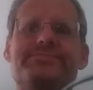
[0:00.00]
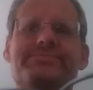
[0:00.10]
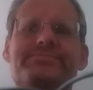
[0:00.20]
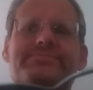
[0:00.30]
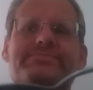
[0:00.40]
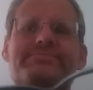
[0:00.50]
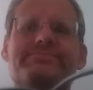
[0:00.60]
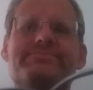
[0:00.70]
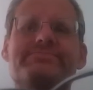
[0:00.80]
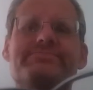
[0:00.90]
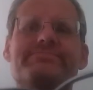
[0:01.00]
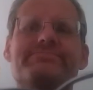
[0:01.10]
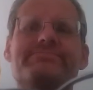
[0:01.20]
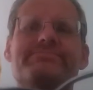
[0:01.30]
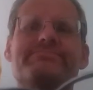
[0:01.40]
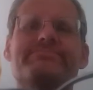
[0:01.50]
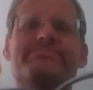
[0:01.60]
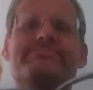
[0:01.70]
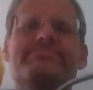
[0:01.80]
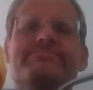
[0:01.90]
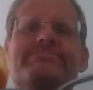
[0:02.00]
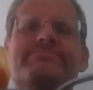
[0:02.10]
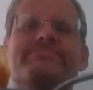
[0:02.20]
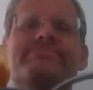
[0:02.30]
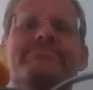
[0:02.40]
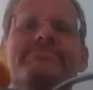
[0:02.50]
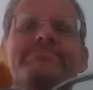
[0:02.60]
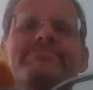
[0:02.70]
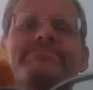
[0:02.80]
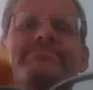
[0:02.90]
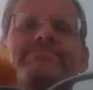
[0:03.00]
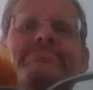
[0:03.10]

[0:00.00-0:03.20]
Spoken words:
(no one is talking)